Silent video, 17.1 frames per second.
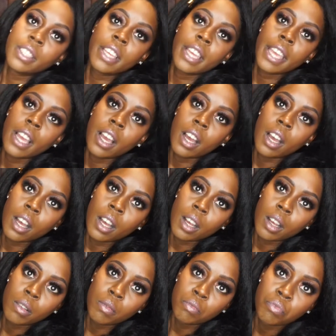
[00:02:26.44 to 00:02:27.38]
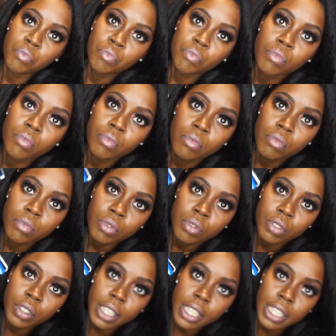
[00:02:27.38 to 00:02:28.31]
The,
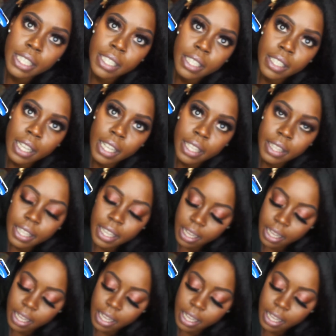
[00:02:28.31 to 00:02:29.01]
you guys see that?